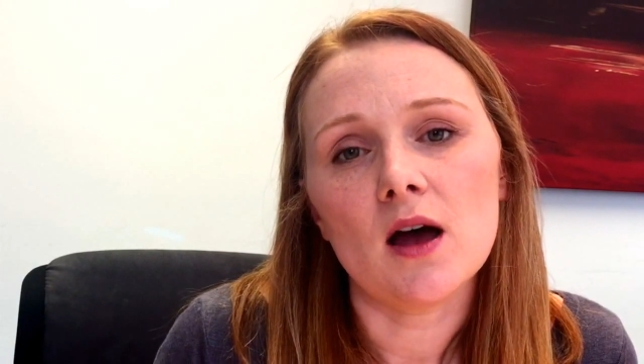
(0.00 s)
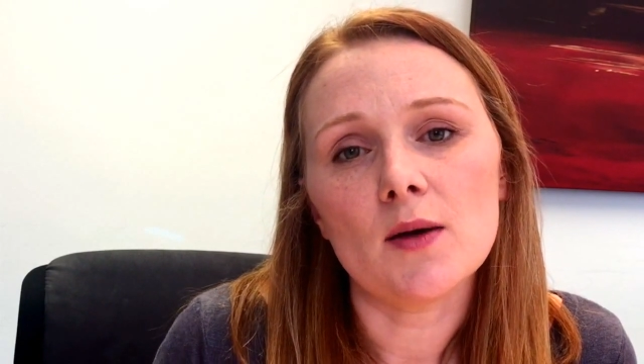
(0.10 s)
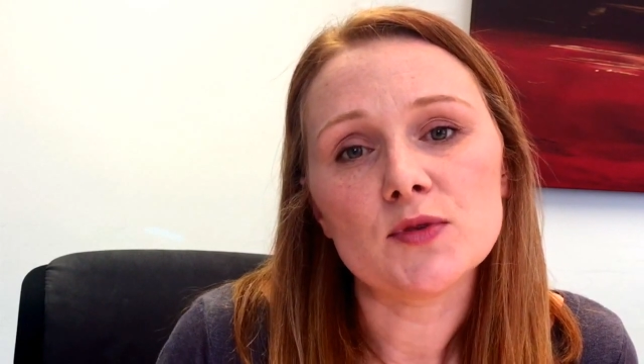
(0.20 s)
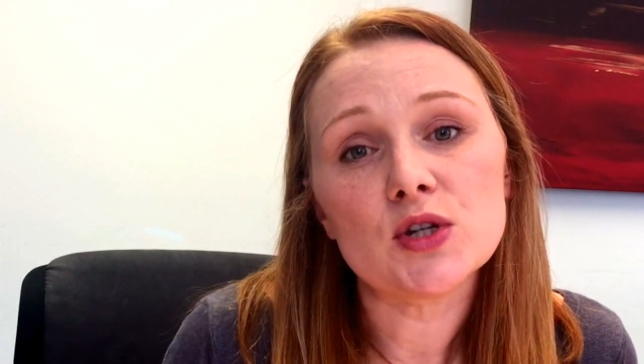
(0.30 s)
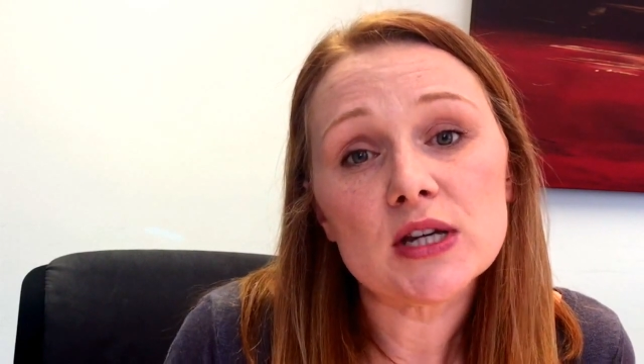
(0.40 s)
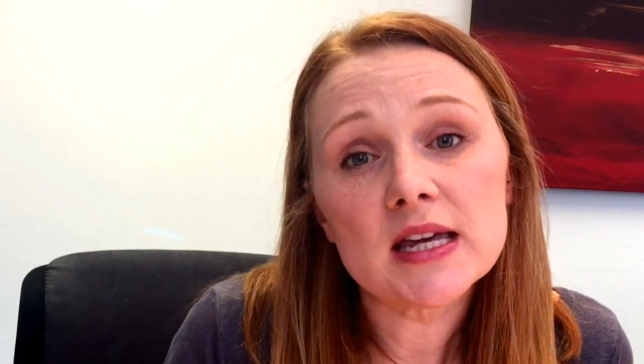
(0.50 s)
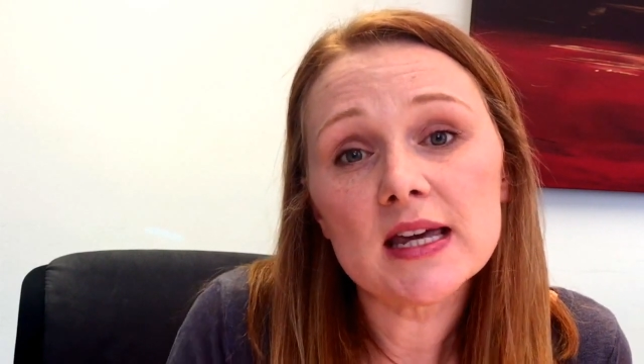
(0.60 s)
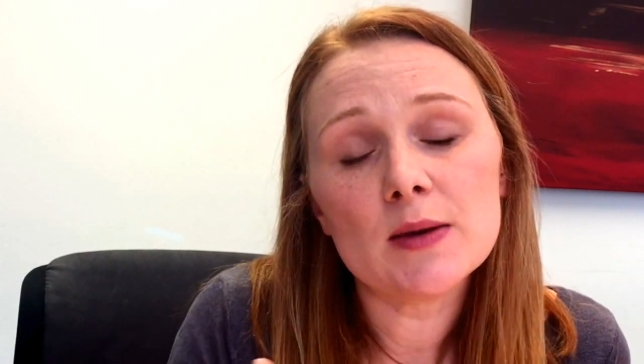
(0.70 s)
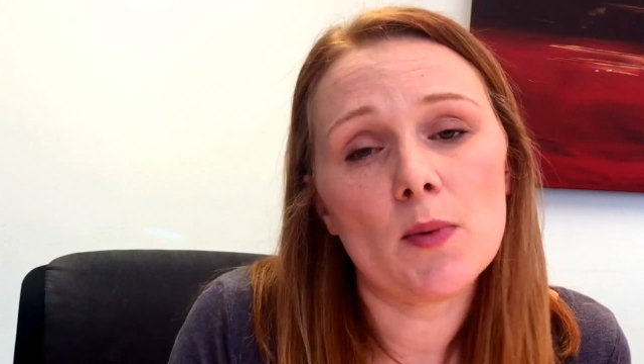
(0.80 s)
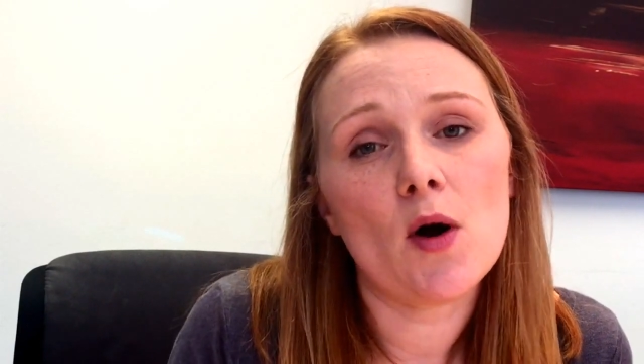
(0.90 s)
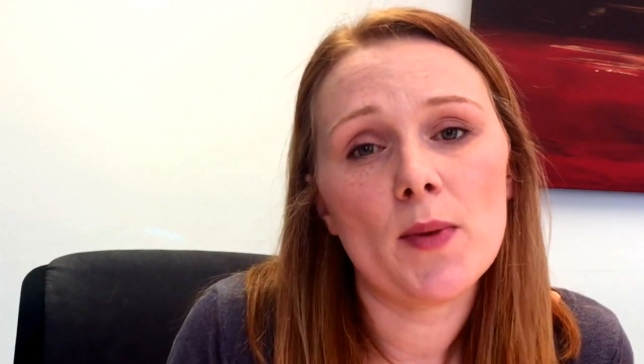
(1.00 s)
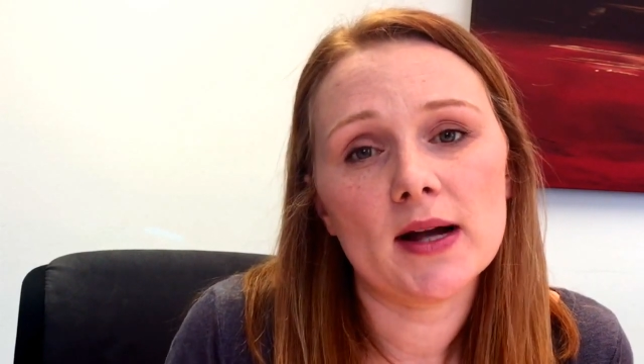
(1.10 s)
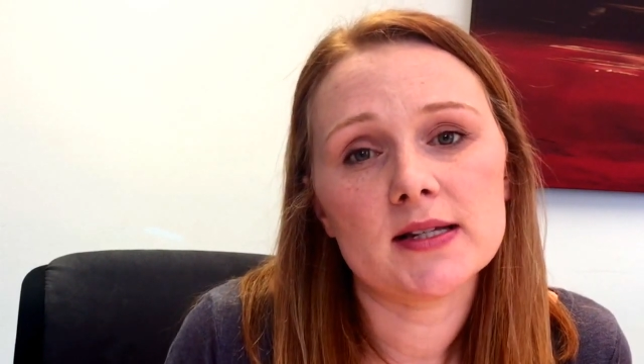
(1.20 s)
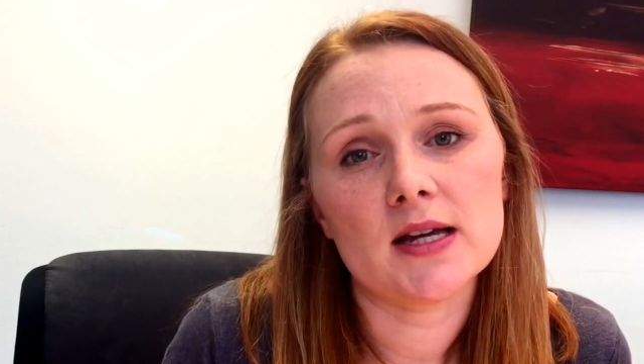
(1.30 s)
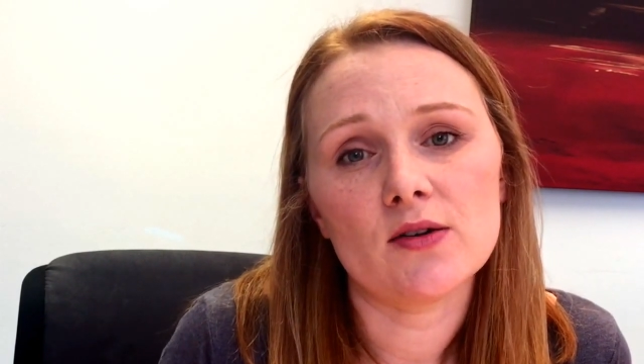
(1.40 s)
um, to keep our
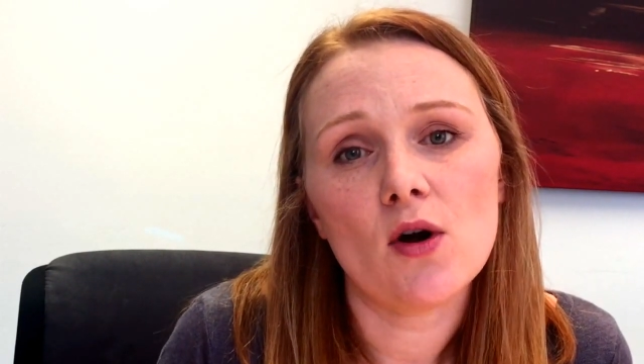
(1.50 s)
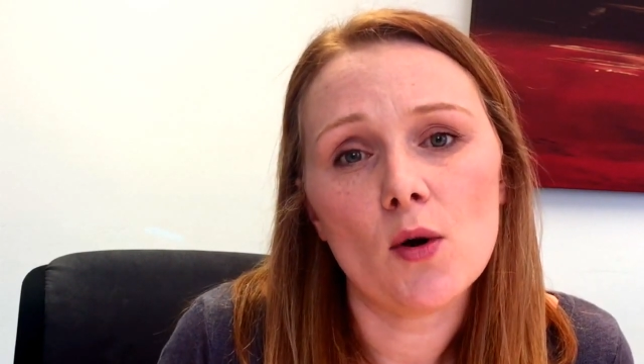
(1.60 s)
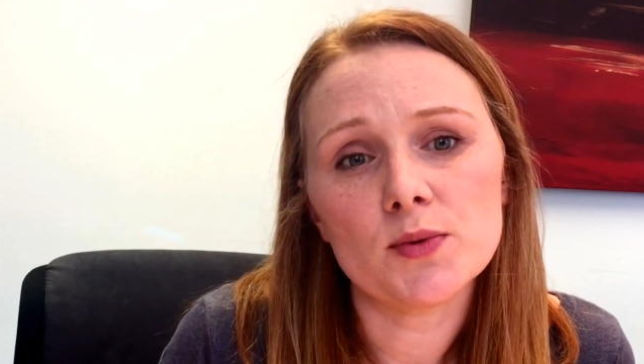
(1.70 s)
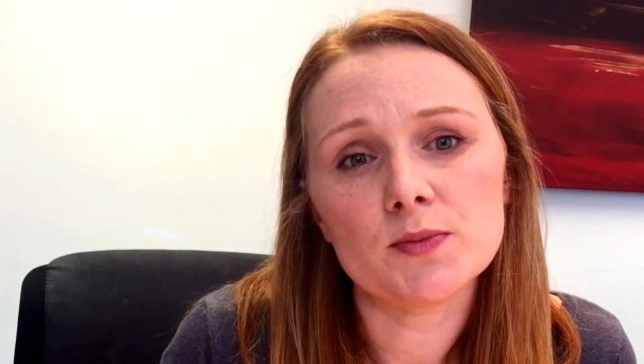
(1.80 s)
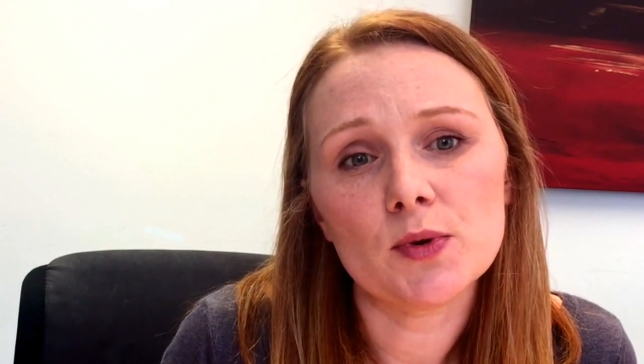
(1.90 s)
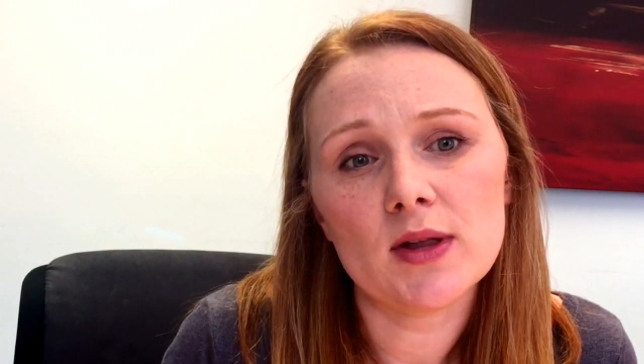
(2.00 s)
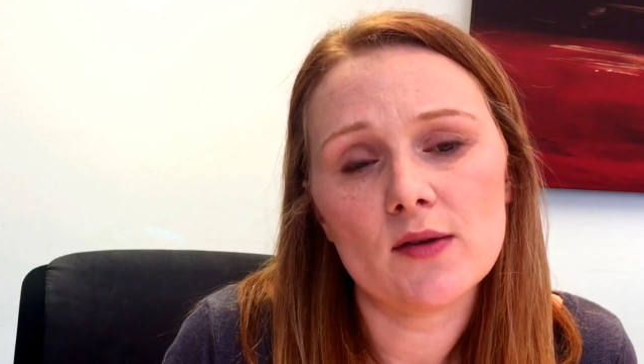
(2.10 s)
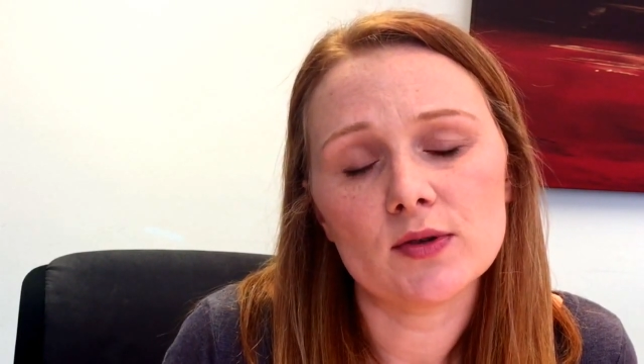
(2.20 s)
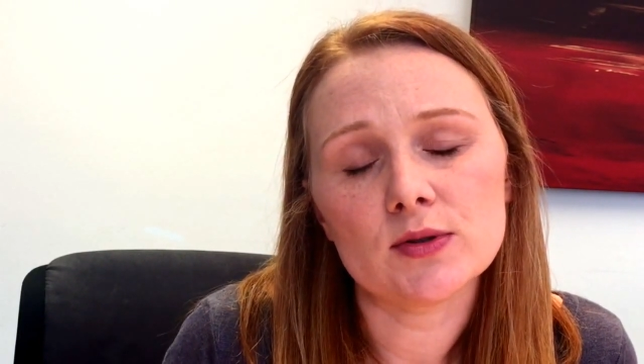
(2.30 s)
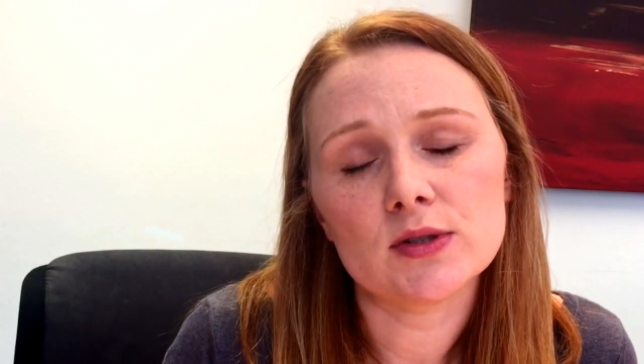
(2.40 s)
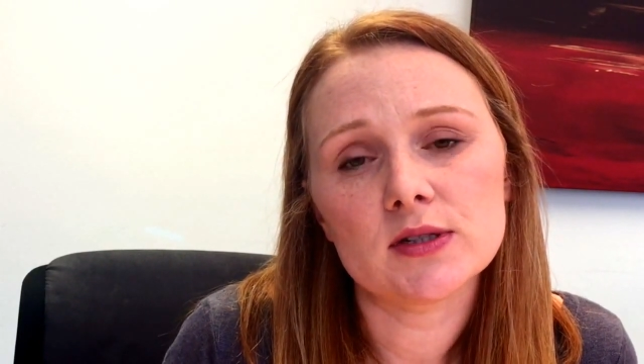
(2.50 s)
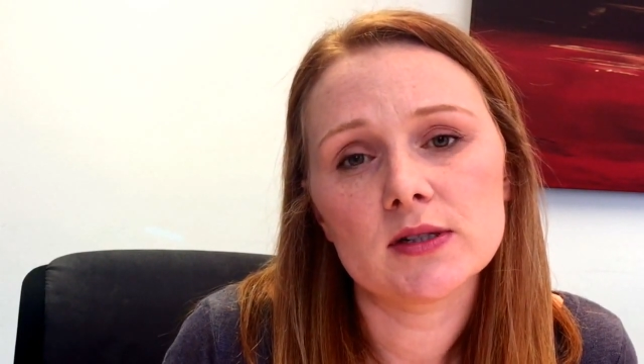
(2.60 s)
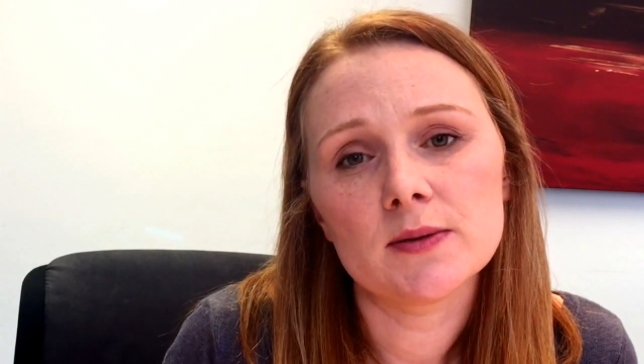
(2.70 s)
bacteria at optimal levels.